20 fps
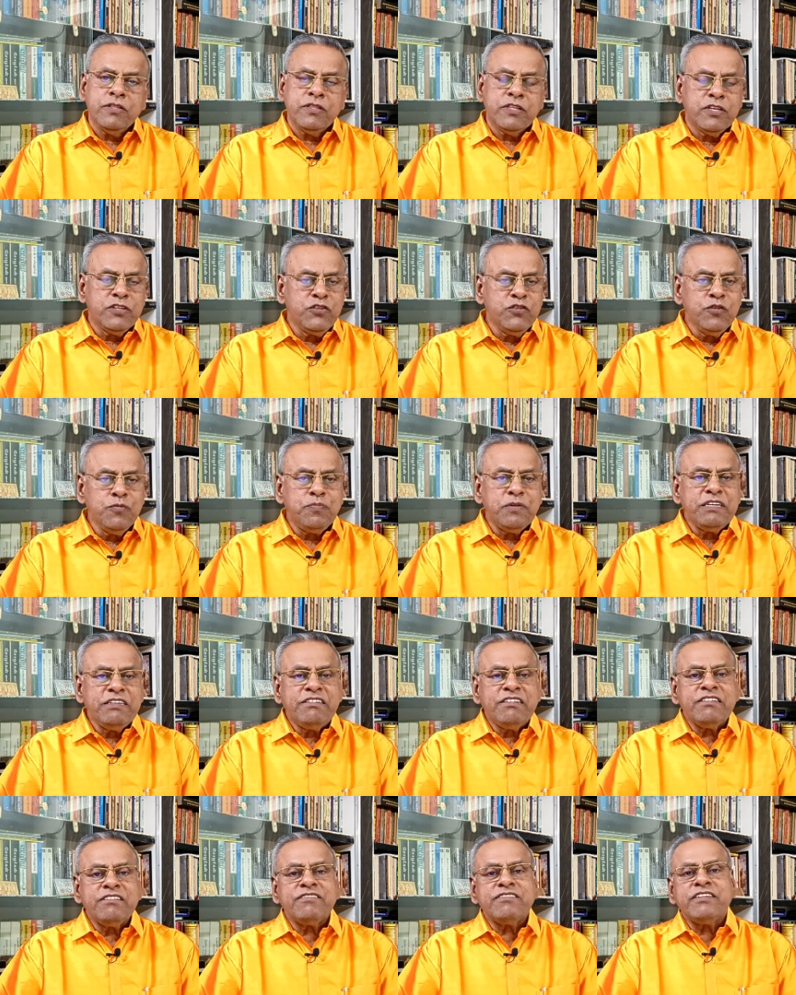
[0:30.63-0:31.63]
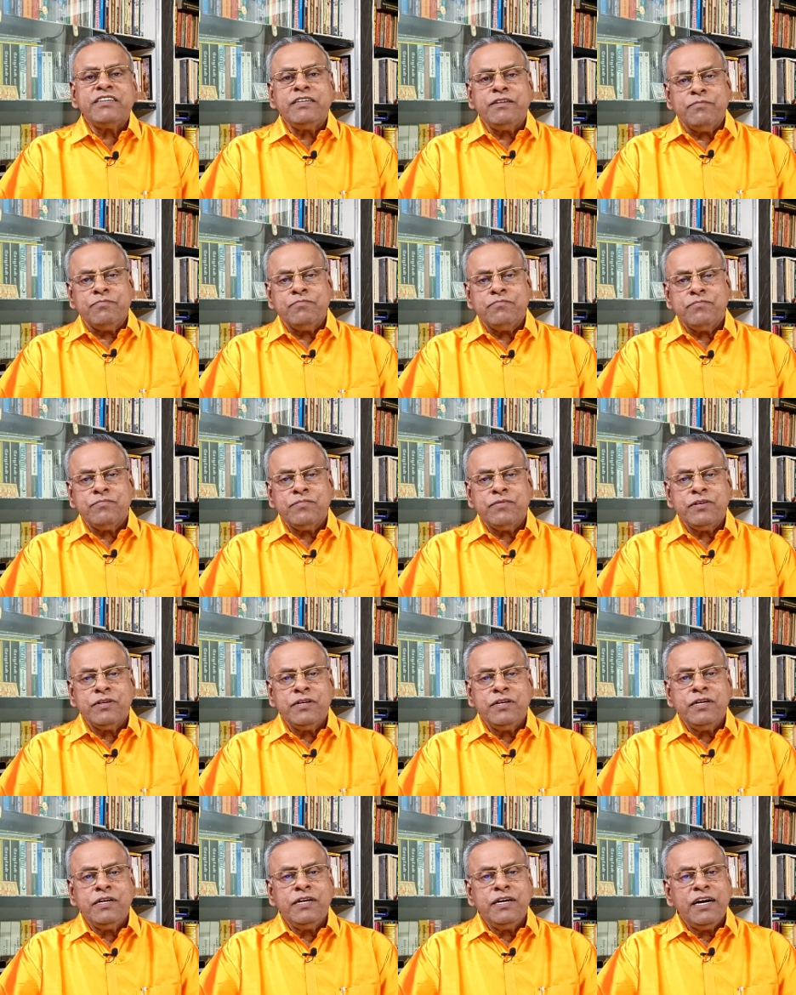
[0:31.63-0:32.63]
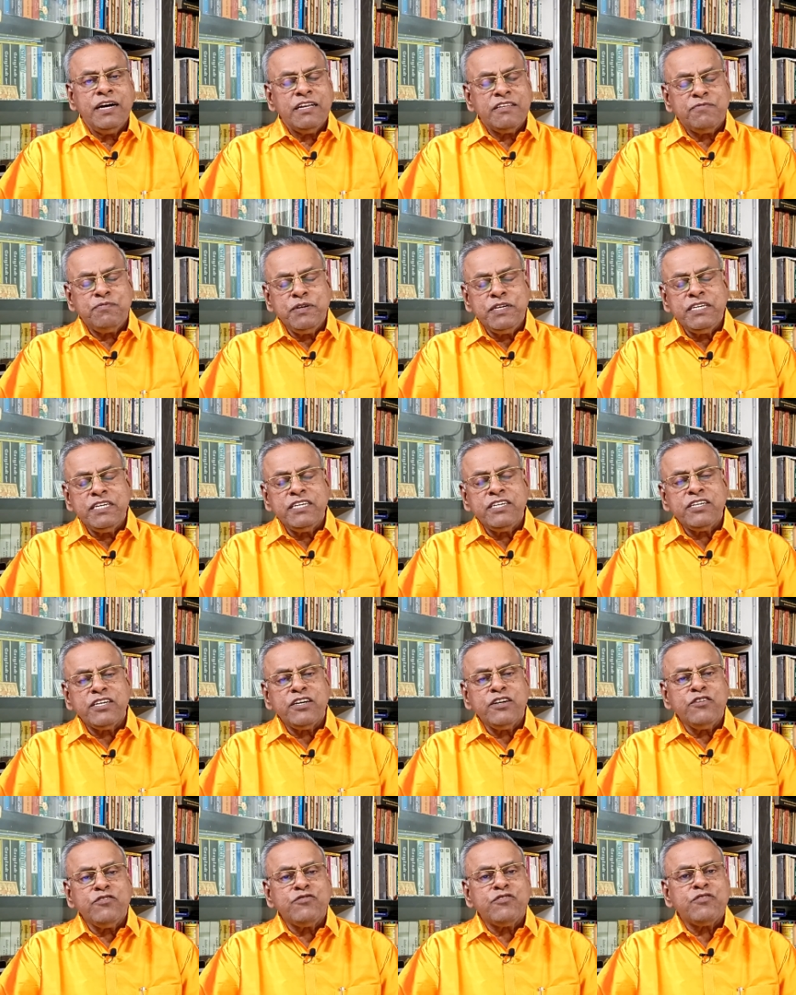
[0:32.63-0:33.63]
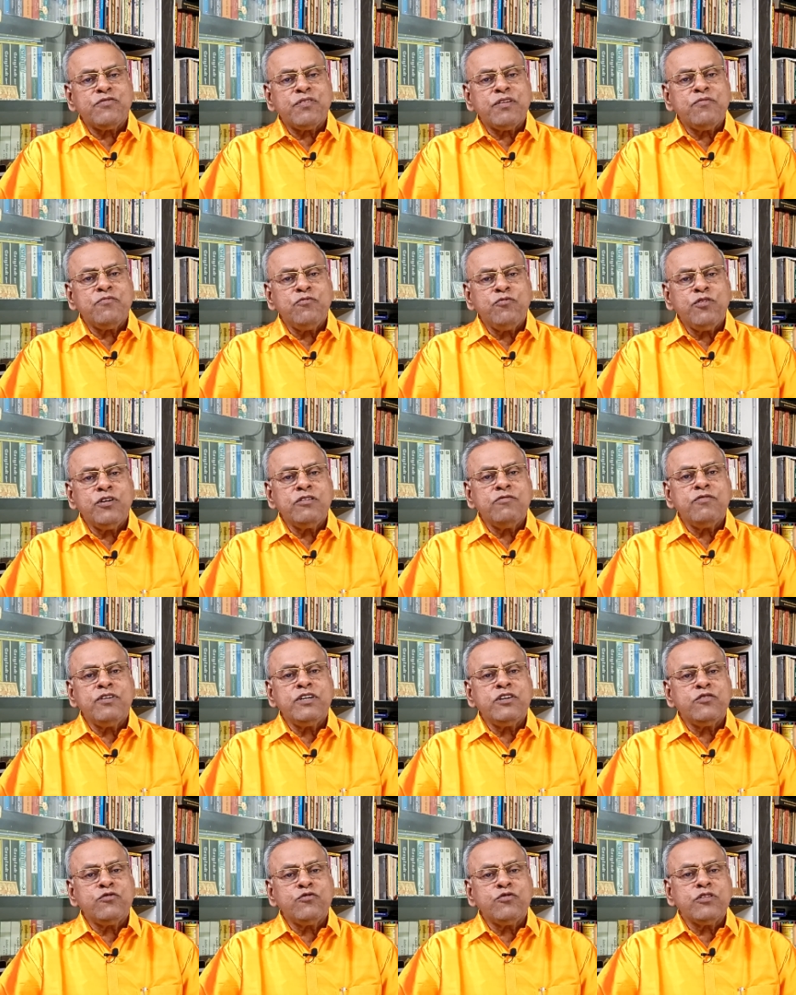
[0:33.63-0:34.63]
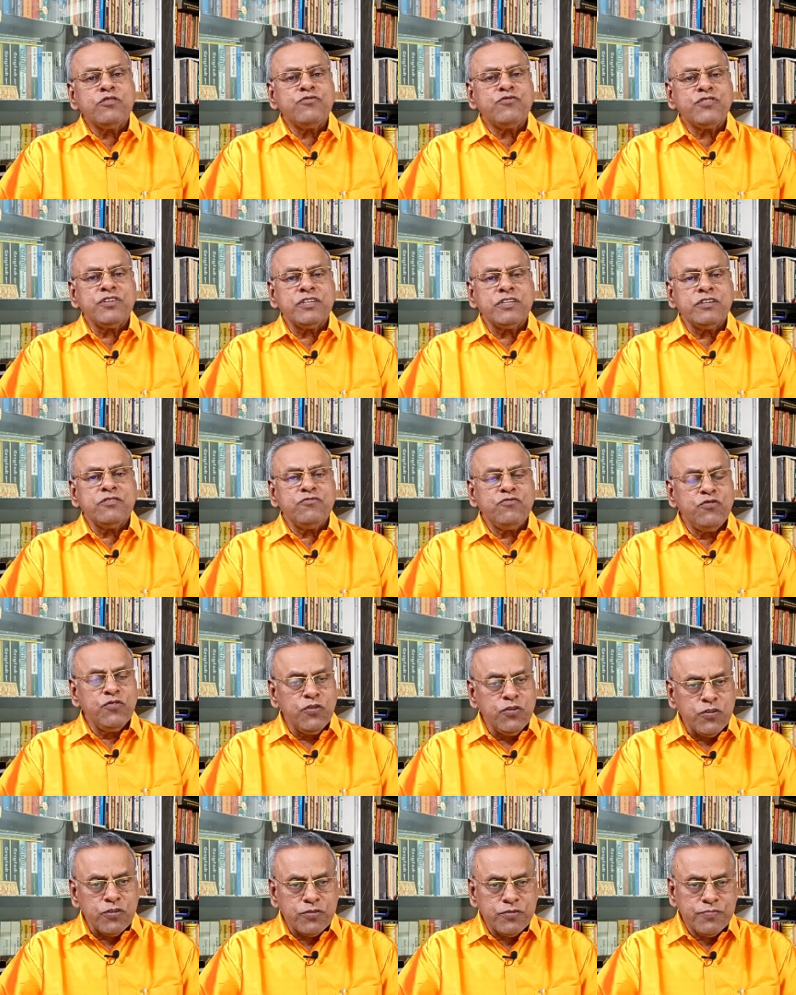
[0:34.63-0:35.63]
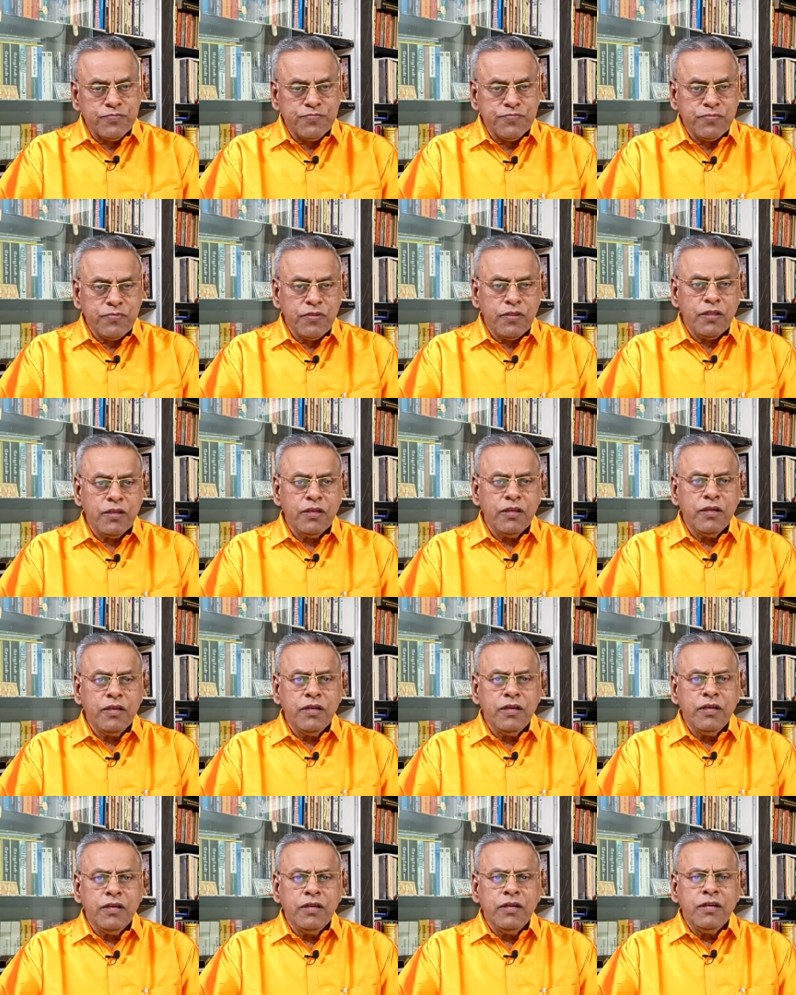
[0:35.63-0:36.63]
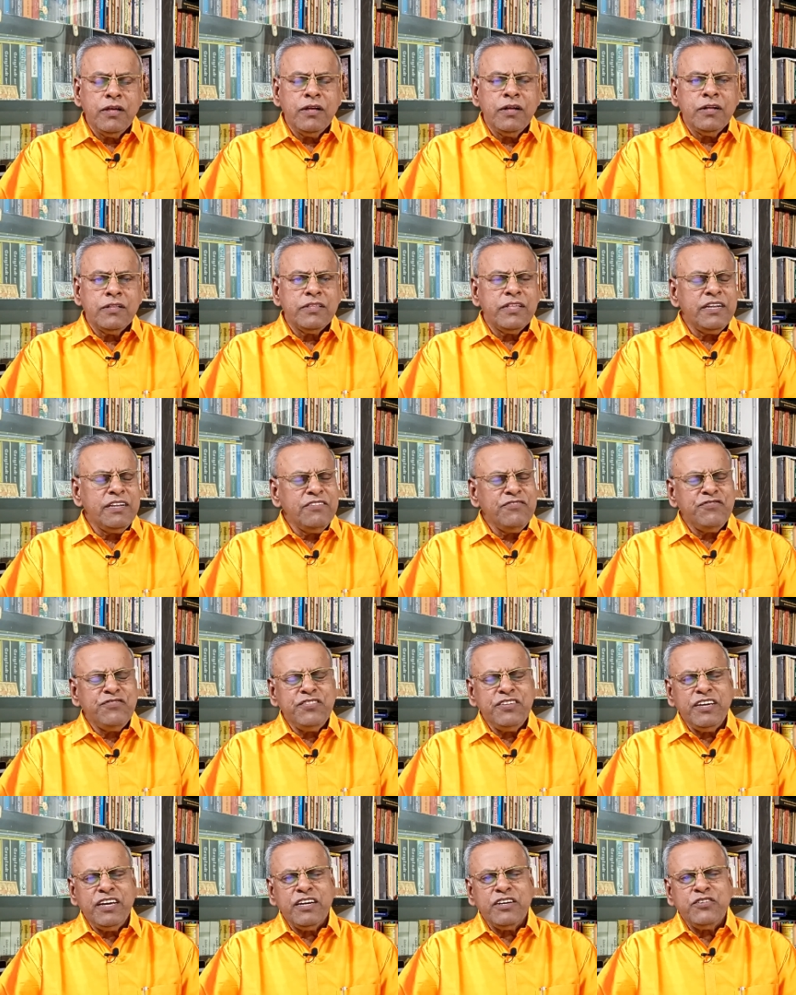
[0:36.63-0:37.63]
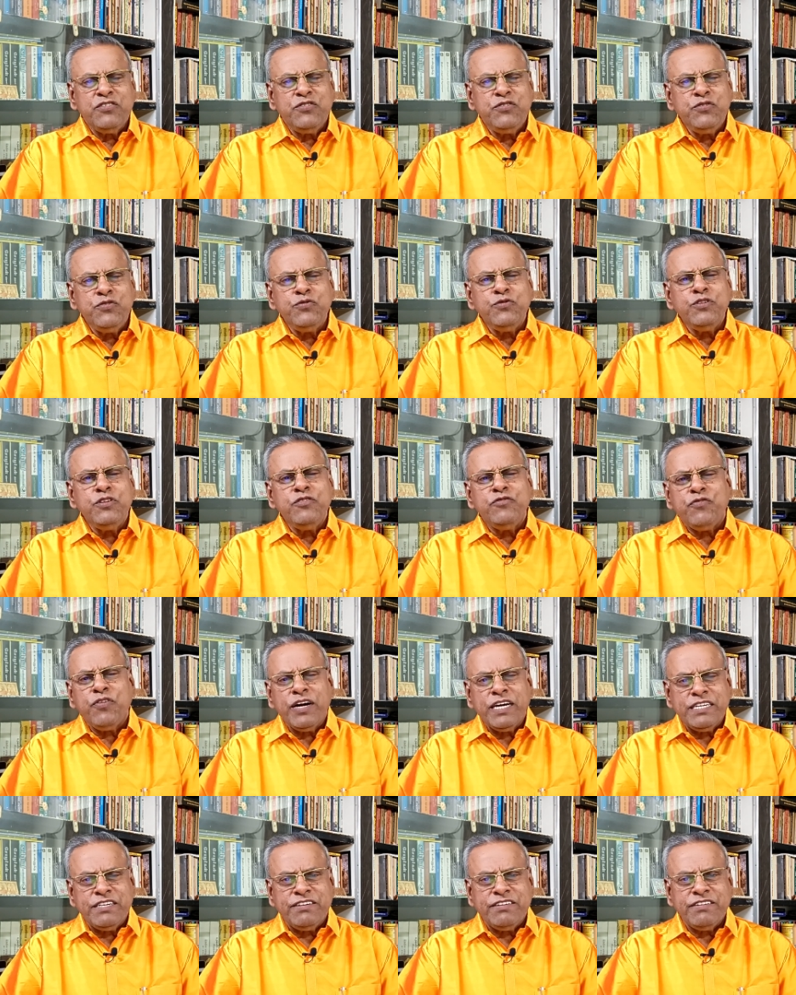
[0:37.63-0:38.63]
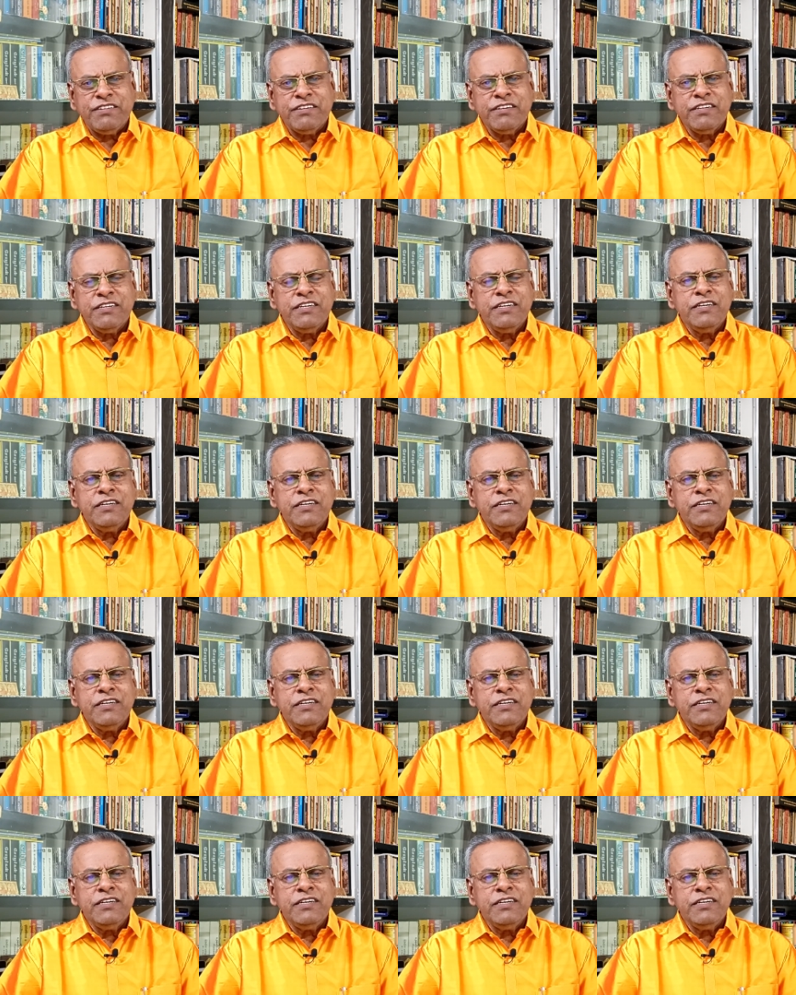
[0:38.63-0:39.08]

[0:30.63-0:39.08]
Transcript: The new pension scheme has been introduced from 1-1-2004. There is a huge fight